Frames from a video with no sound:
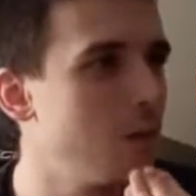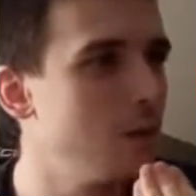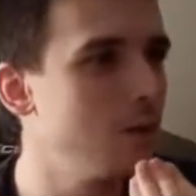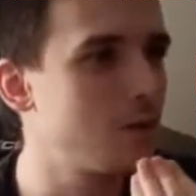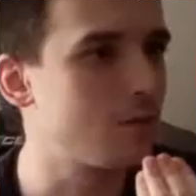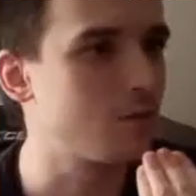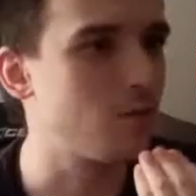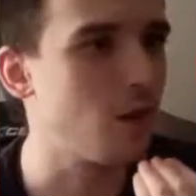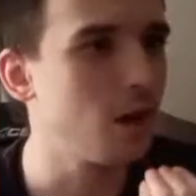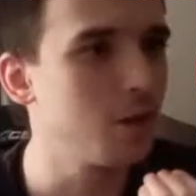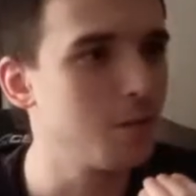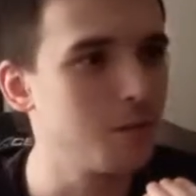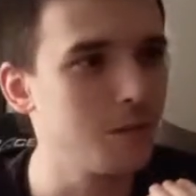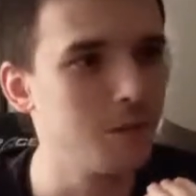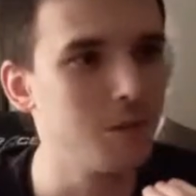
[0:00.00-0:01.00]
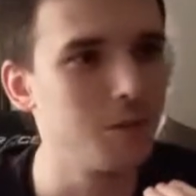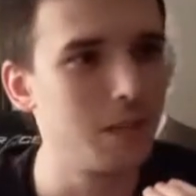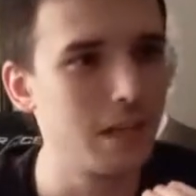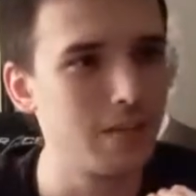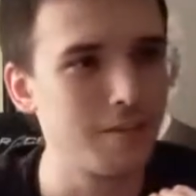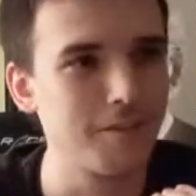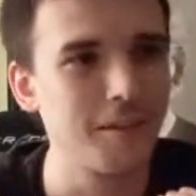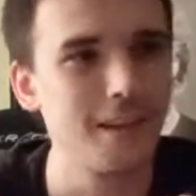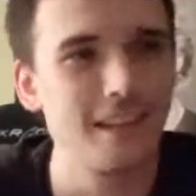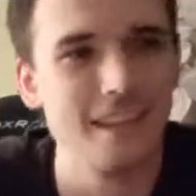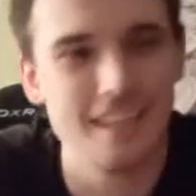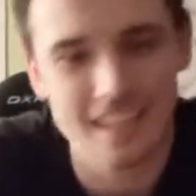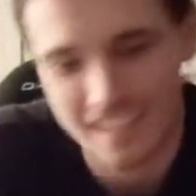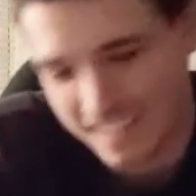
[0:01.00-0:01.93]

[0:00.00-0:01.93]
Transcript: what's wrong with you, Kevin Feige?